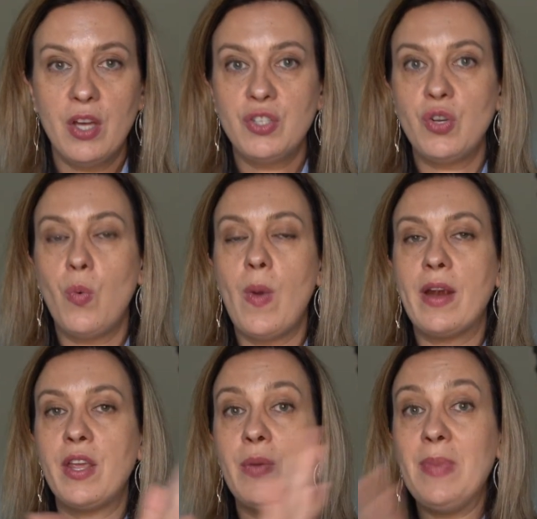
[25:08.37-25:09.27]
to where
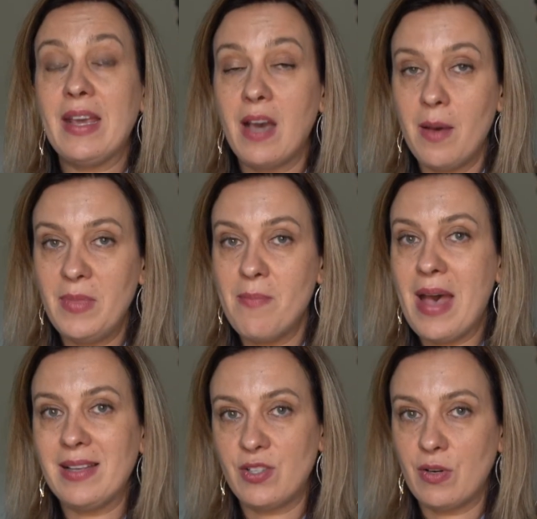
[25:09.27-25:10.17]
you become the
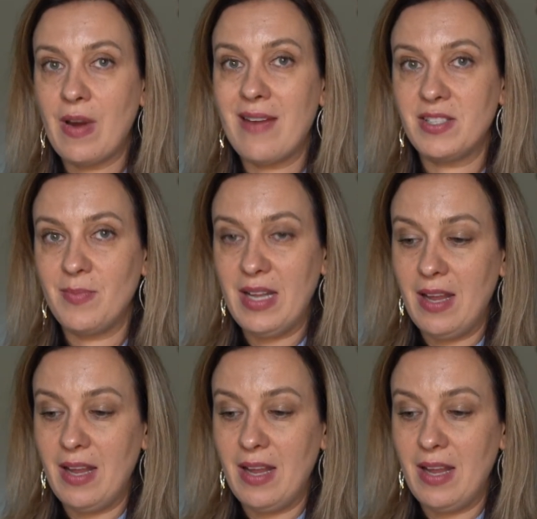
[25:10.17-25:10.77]
master craftsman,